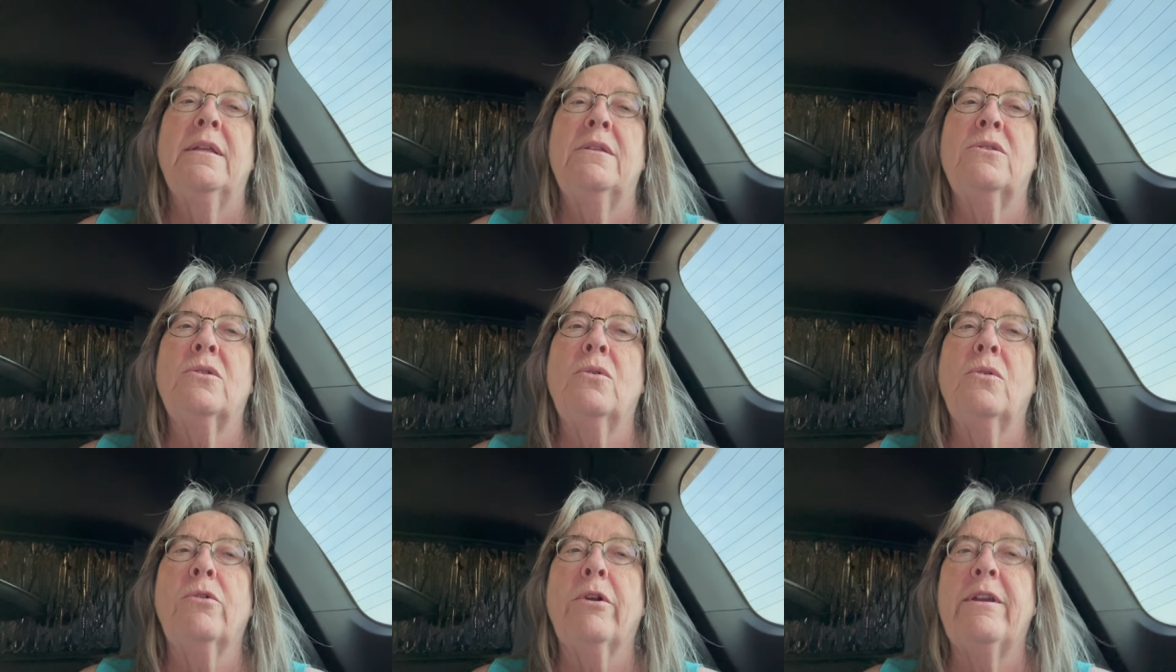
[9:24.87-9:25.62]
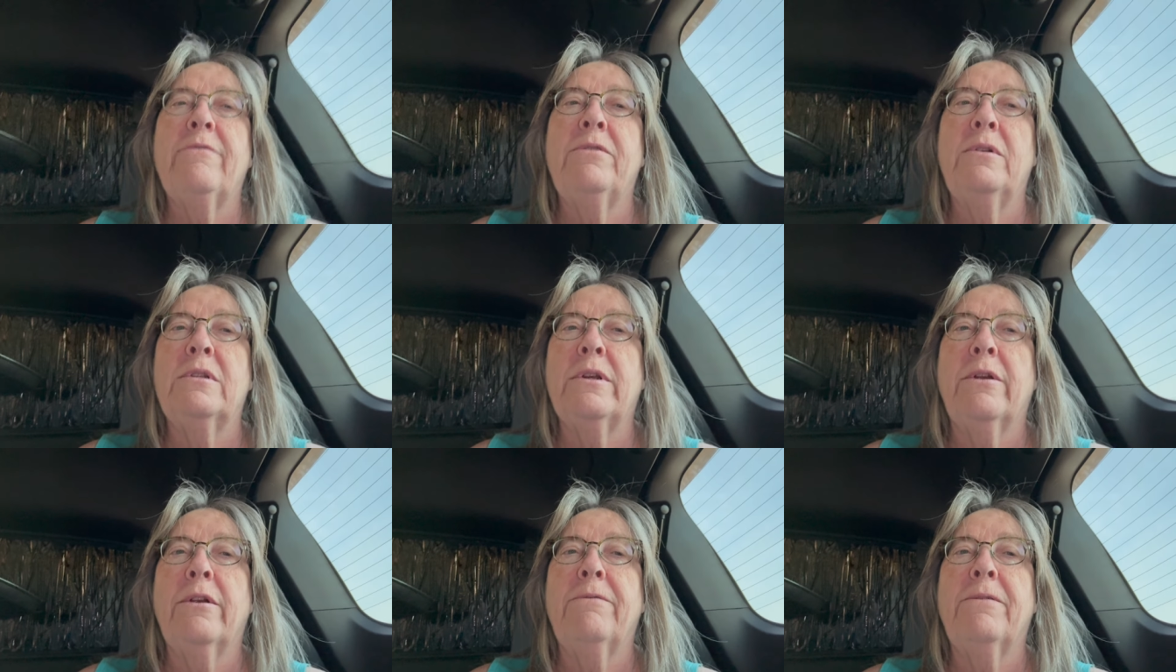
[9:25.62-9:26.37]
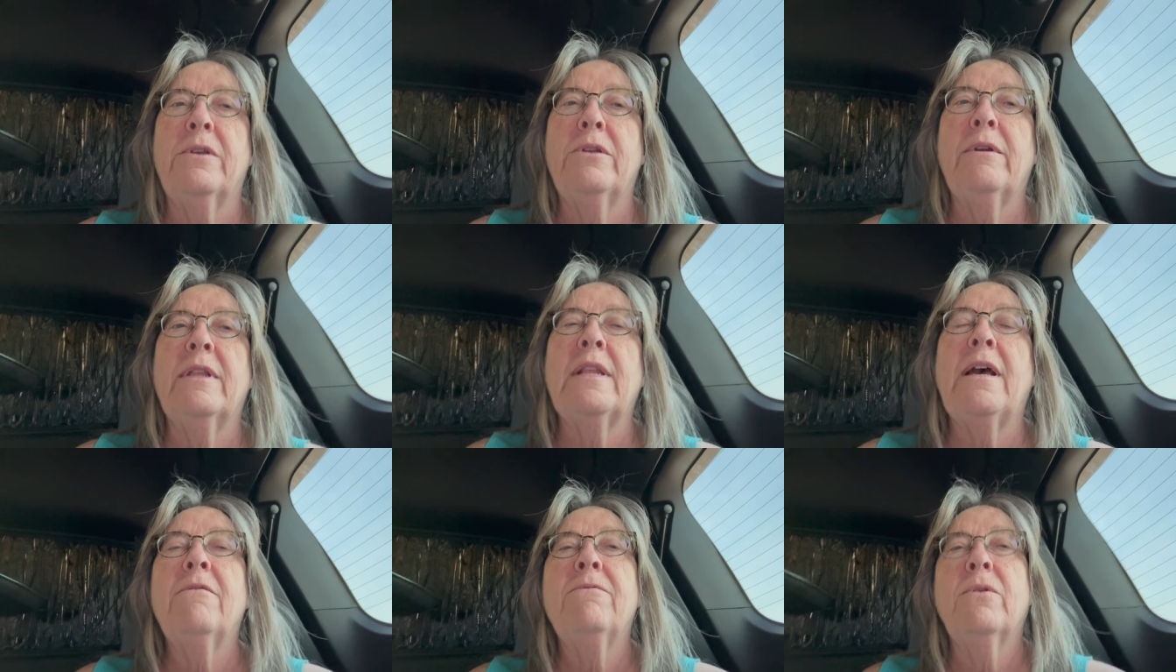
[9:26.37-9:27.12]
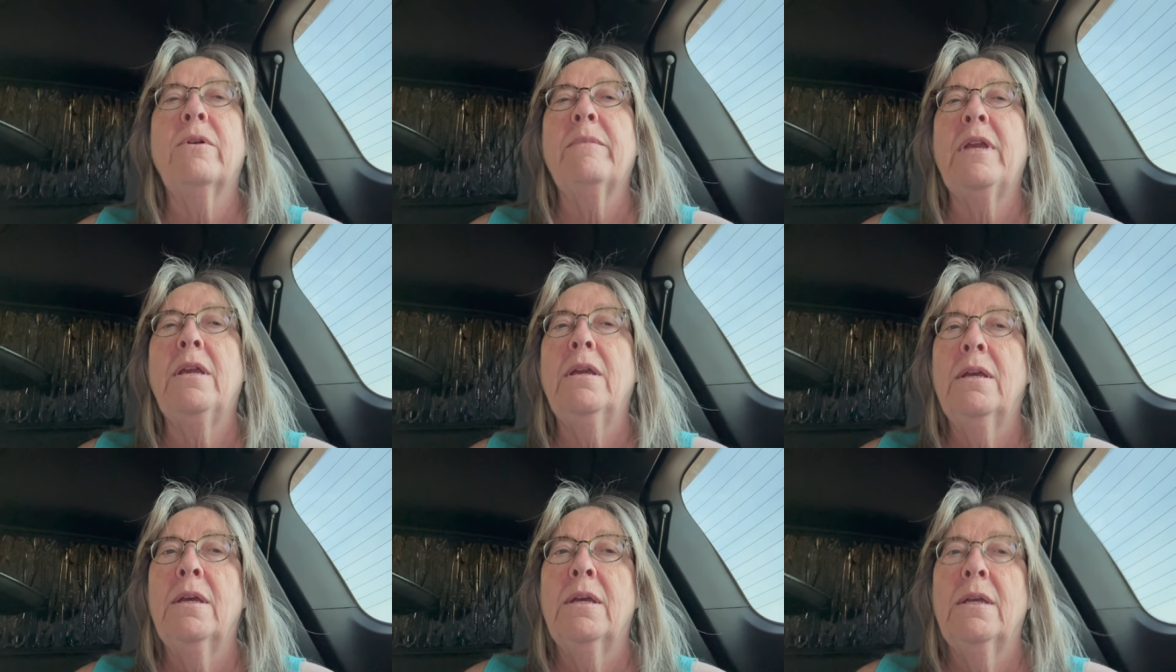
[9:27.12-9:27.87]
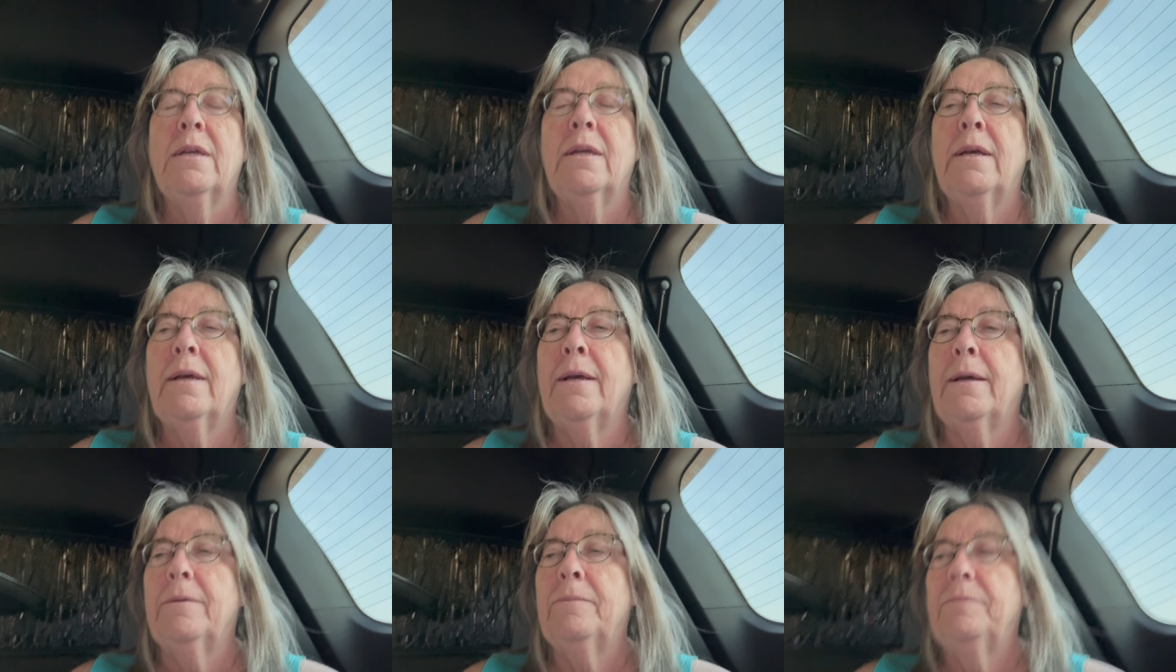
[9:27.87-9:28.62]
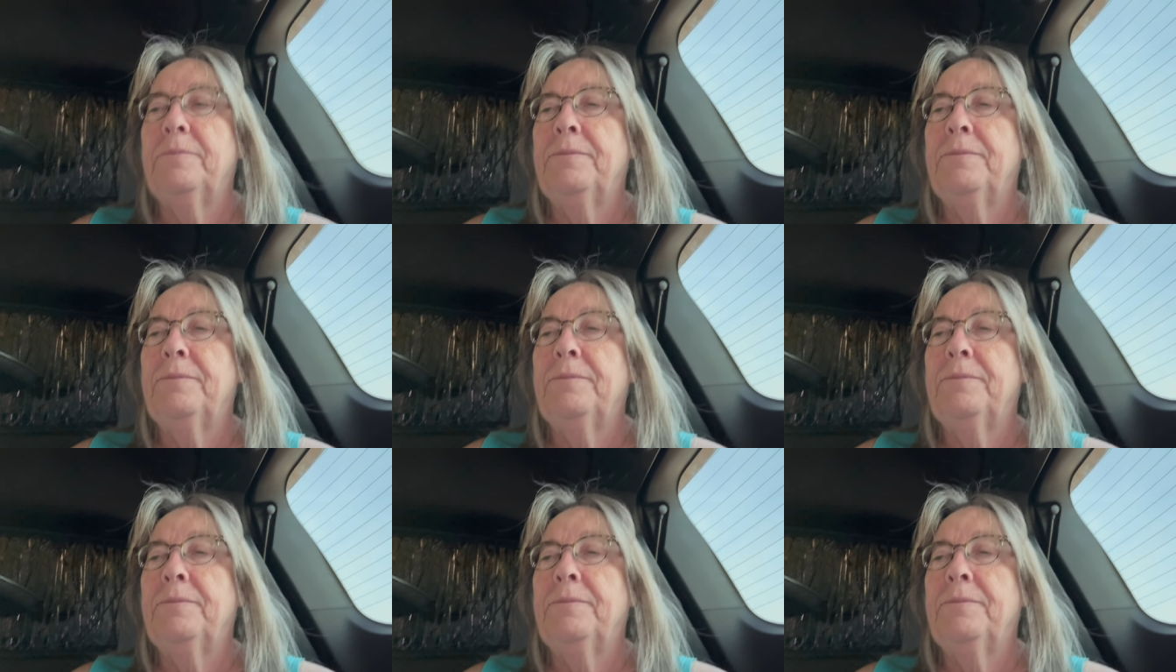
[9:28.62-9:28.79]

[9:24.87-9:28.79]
So grateful to her for doing that for me. Um,